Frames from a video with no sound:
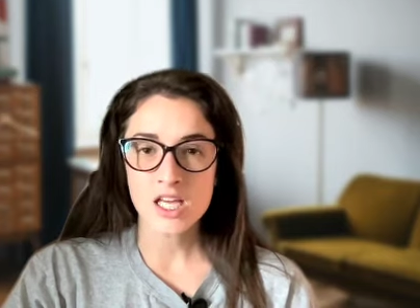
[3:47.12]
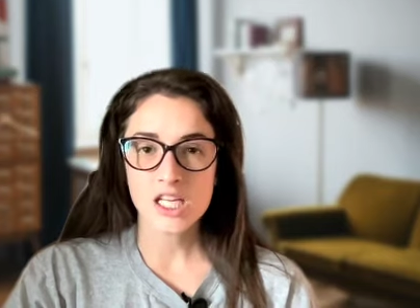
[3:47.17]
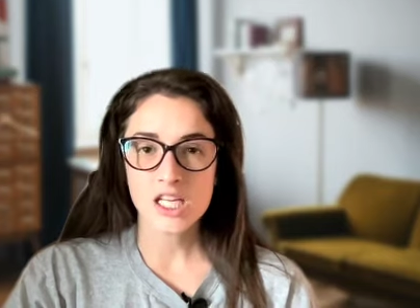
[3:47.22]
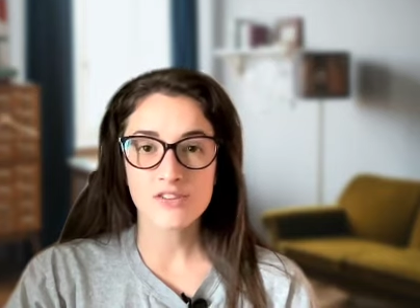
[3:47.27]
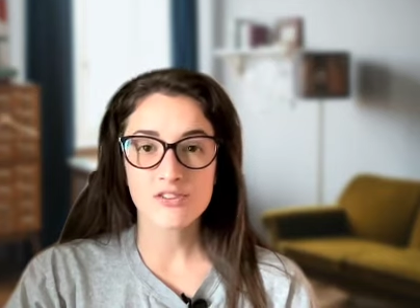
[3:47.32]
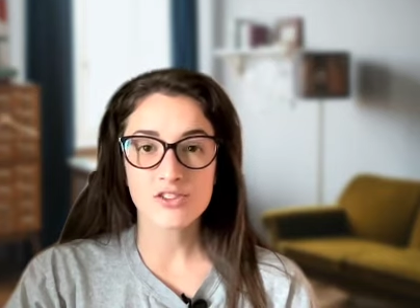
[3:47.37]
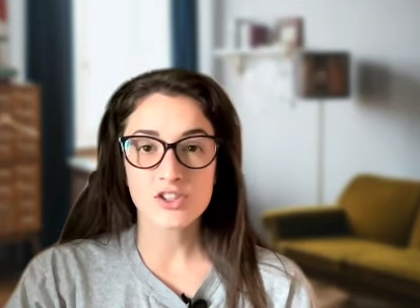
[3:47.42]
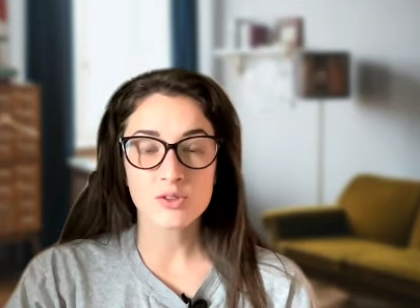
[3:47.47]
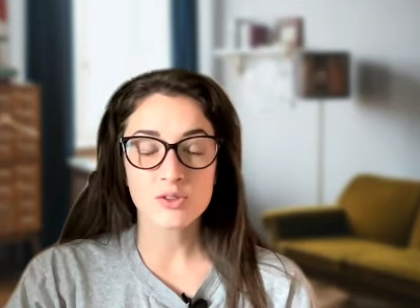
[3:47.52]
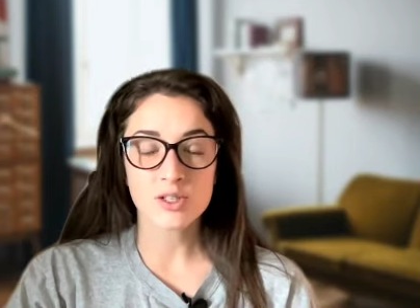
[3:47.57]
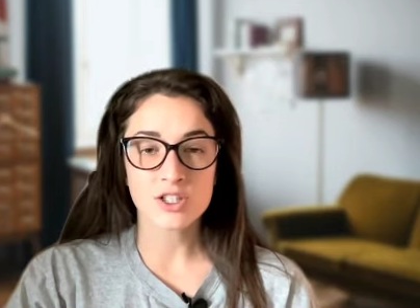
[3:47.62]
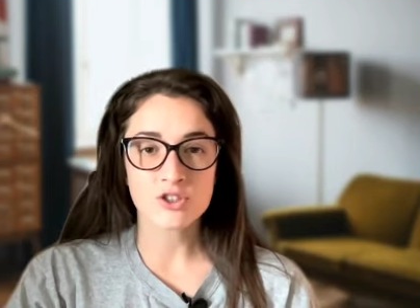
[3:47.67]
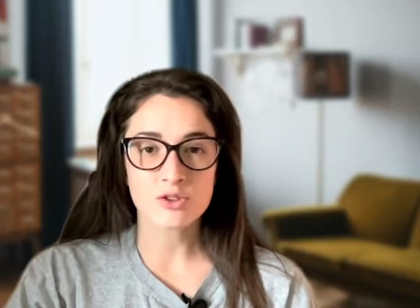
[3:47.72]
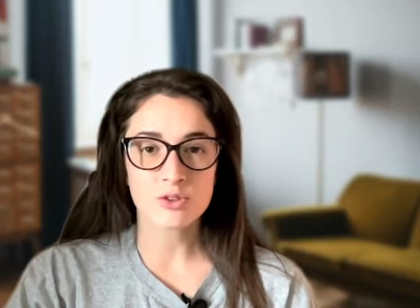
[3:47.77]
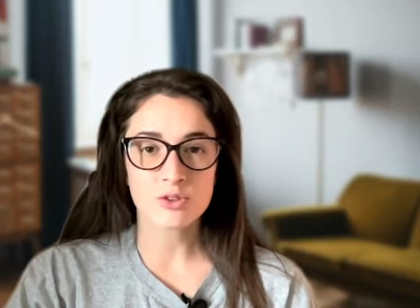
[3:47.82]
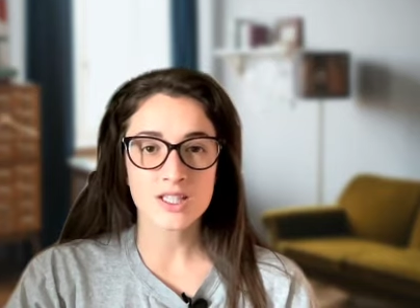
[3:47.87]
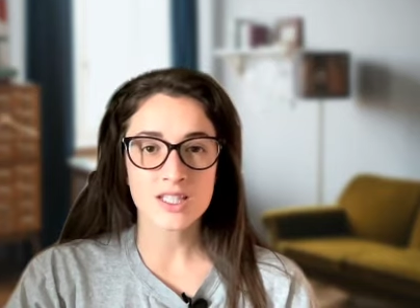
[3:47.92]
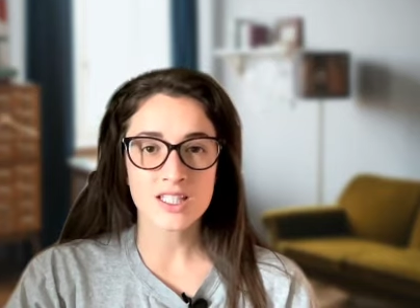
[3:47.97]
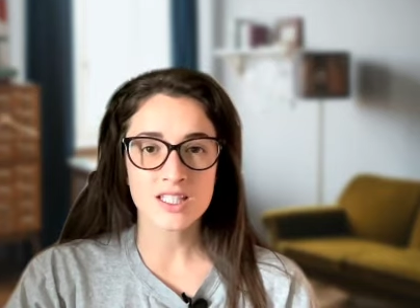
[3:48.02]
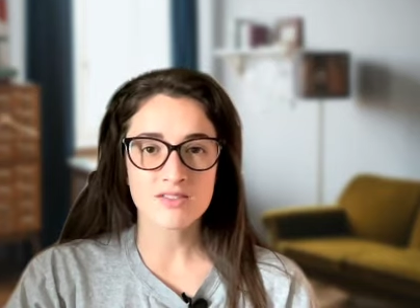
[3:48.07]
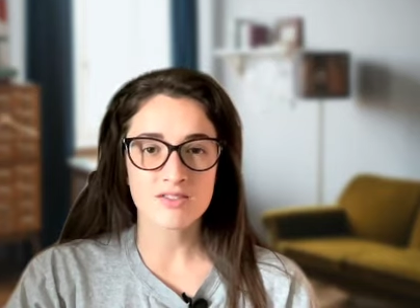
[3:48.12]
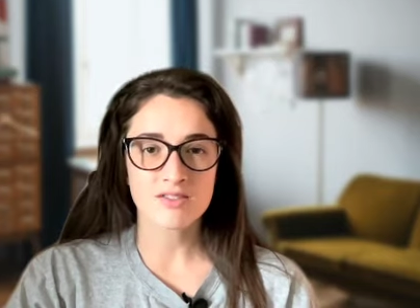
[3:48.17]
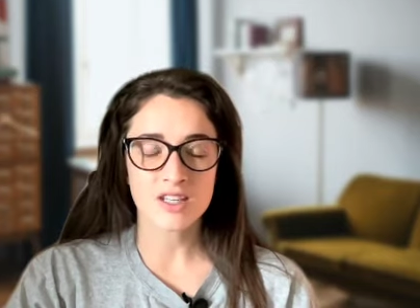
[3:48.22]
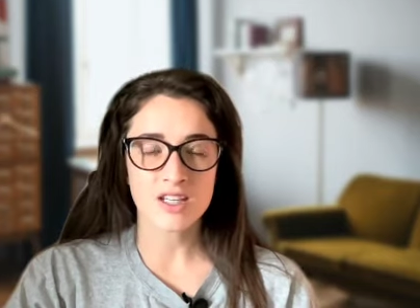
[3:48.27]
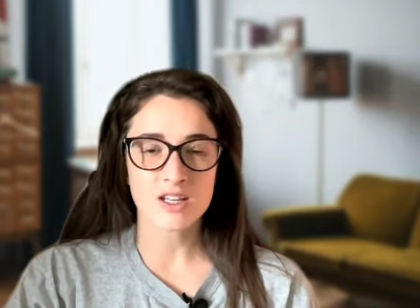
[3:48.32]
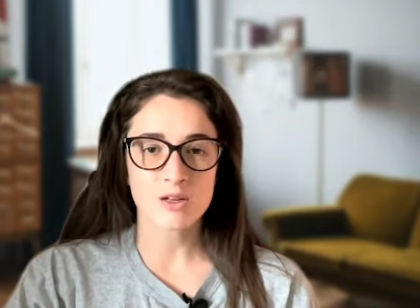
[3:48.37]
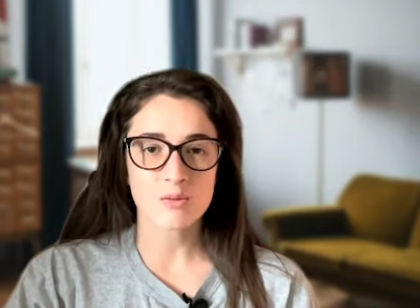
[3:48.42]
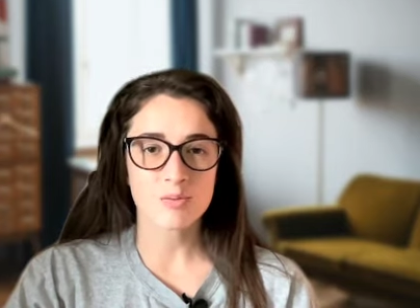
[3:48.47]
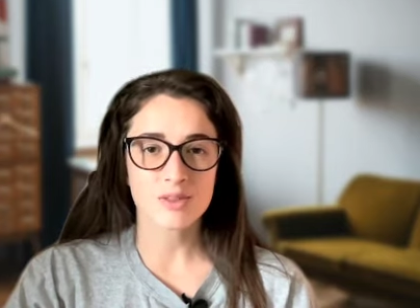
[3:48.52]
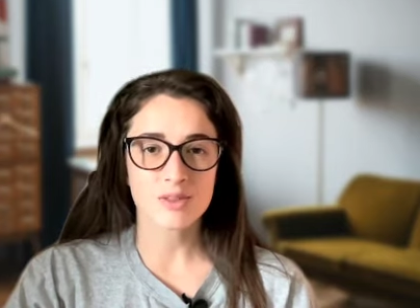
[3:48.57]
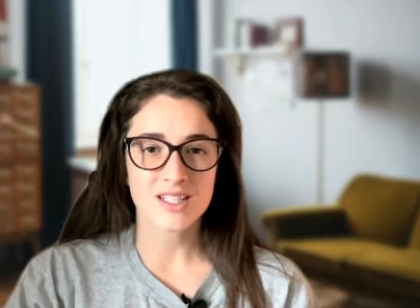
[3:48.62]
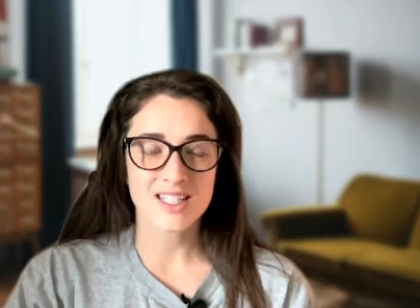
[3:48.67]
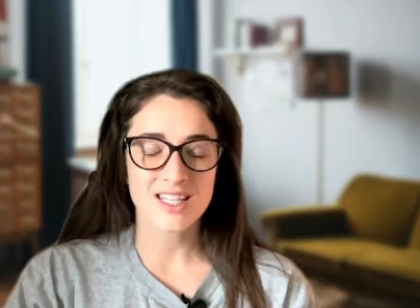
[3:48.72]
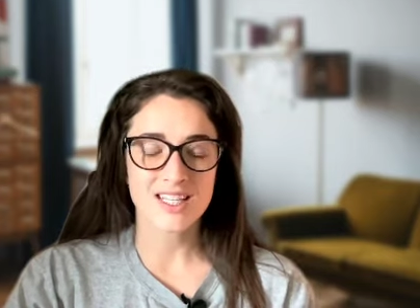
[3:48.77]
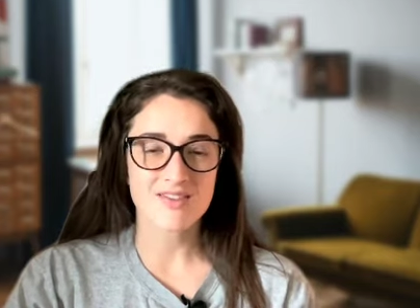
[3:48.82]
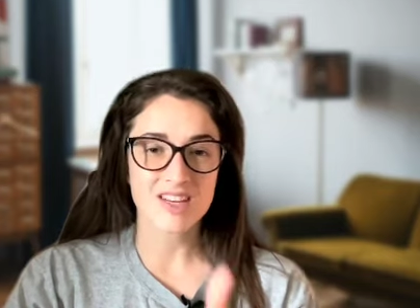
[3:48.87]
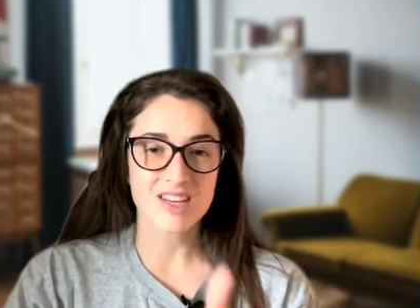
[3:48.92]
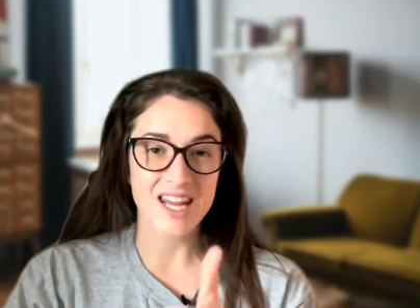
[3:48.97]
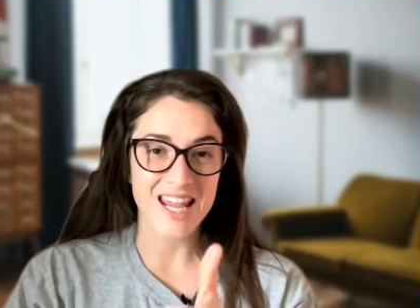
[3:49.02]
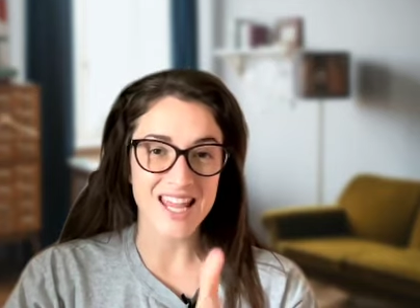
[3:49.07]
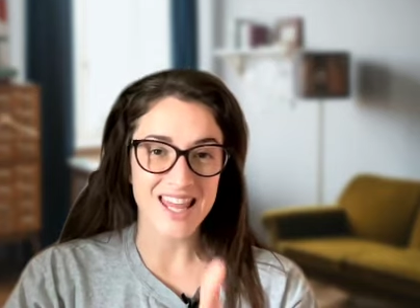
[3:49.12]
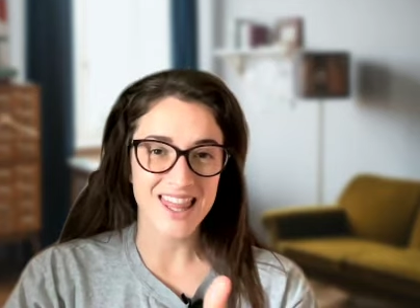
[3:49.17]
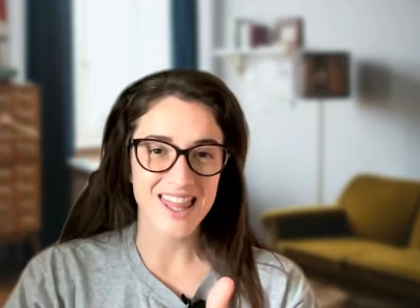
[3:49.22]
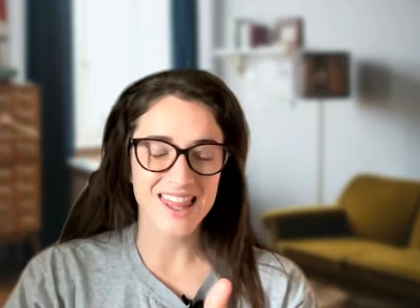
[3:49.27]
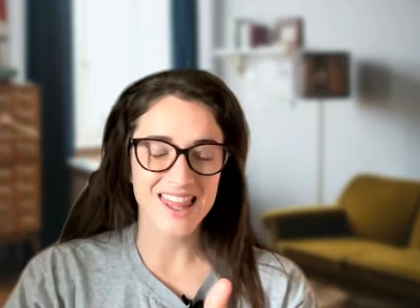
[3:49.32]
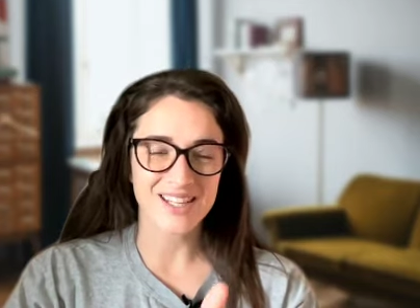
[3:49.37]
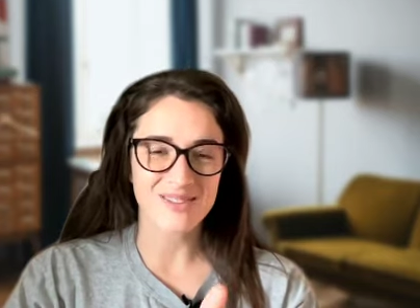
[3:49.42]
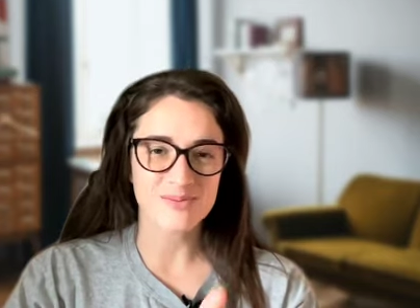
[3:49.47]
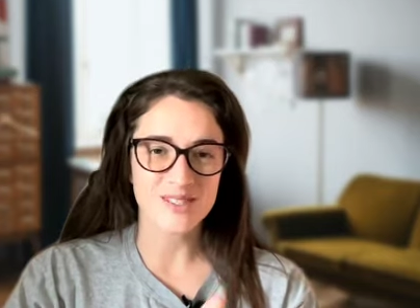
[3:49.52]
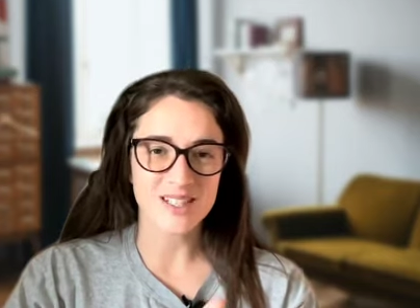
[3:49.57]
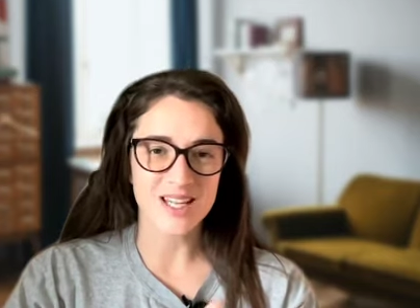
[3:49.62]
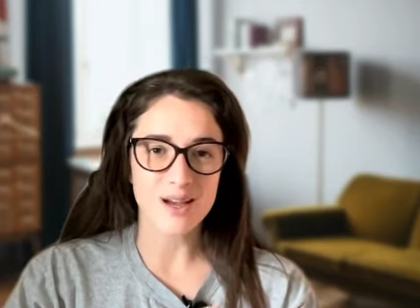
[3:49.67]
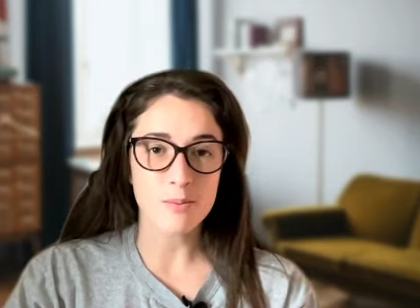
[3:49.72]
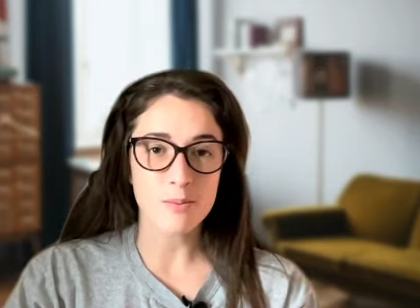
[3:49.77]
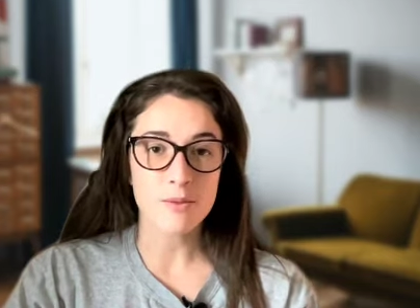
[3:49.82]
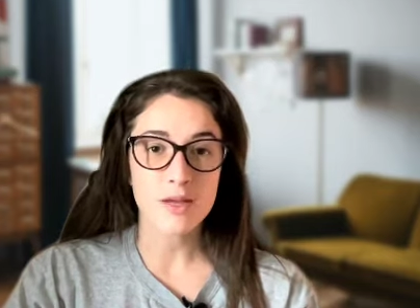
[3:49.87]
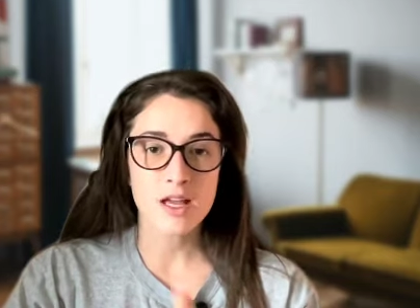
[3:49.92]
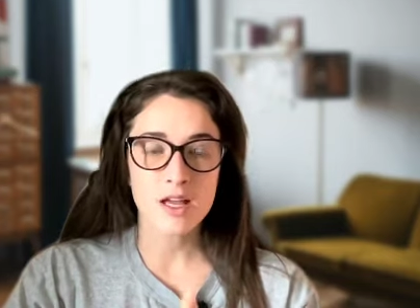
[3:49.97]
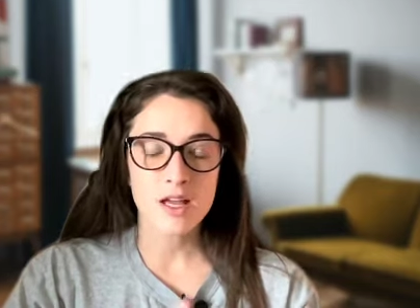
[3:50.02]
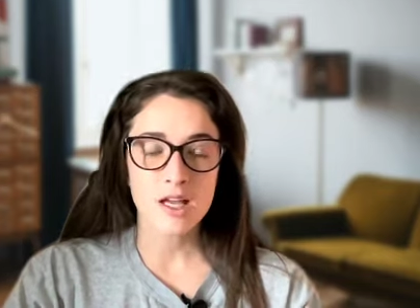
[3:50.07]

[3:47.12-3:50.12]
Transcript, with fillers: If you enjoyed this video, please give it a thumbs up